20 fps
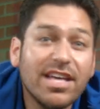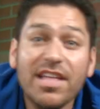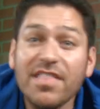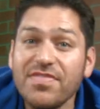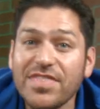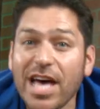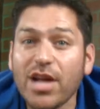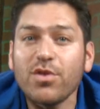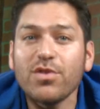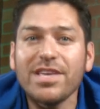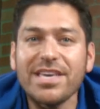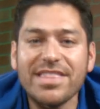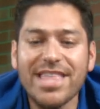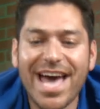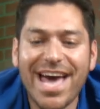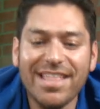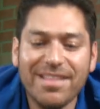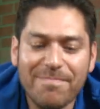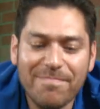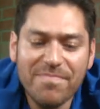Not only
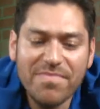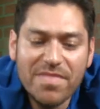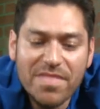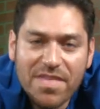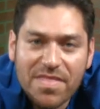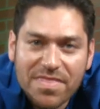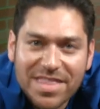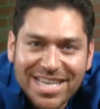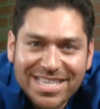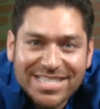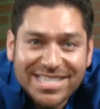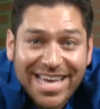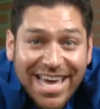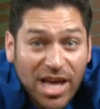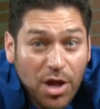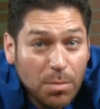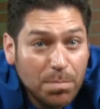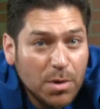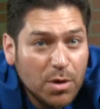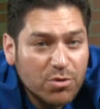that, this
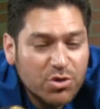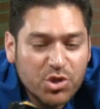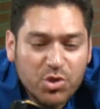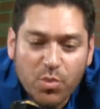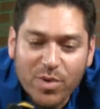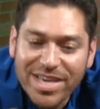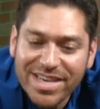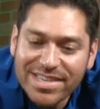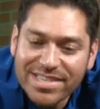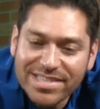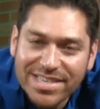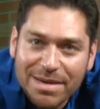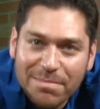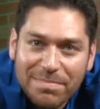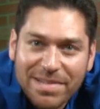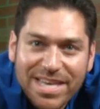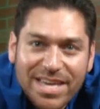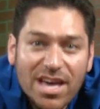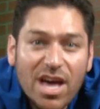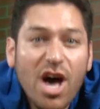elbow swing
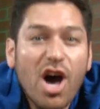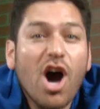assembly